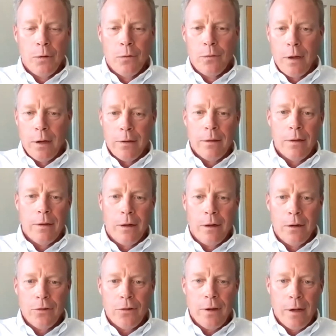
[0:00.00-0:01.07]
You've got the
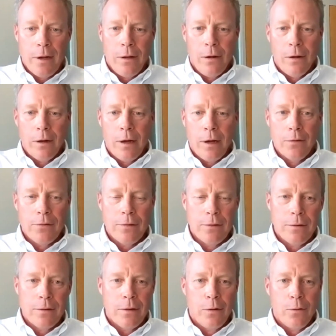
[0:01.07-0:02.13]
large catalog
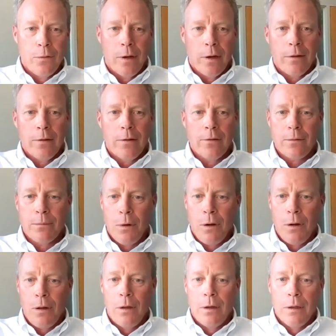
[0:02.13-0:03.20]
houses, and you've got the
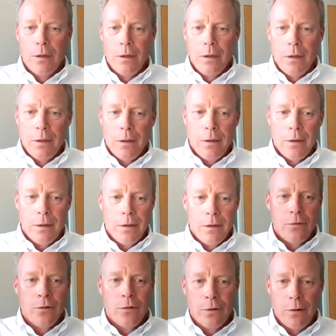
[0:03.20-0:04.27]
small,
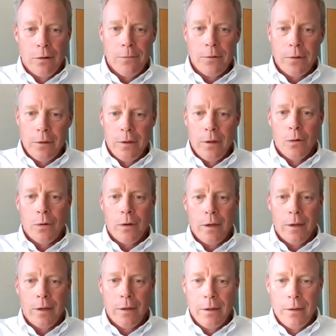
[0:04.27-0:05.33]
geographically
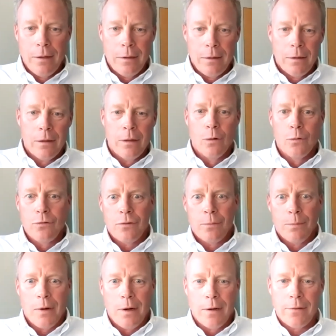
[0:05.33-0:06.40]
located, close to
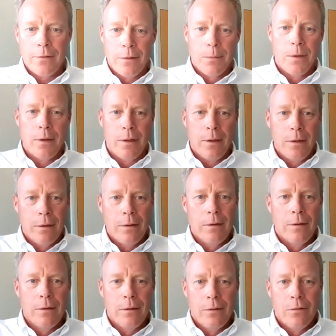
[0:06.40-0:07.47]
proximity
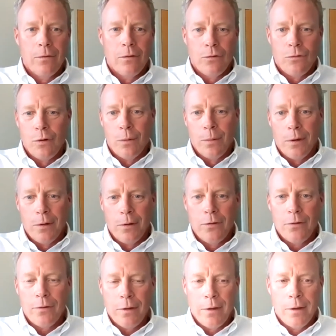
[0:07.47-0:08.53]

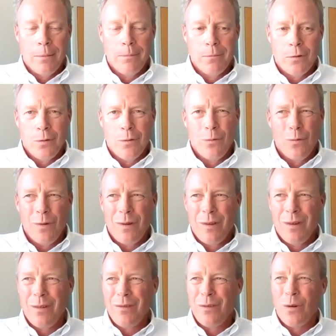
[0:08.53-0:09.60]
distributors. So
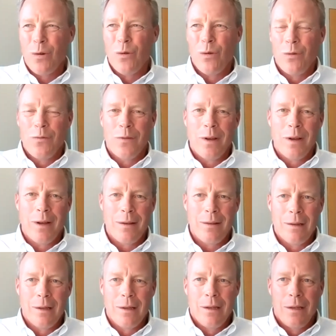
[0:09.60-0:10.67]
in total, we've
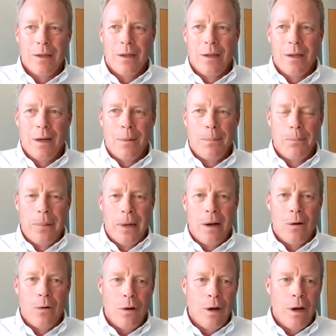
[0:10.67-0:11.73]
got
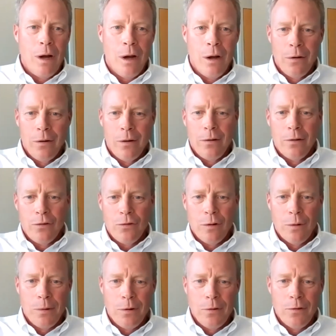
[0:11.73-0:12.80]
about 100
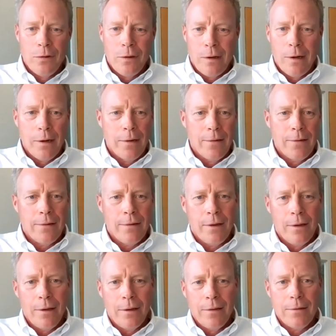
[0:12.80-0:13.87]
distributors in the United
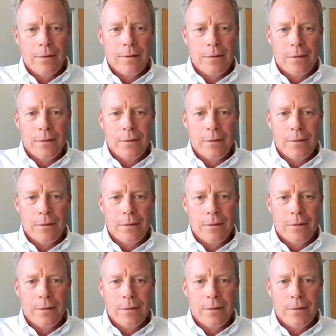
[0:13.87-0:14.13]
States.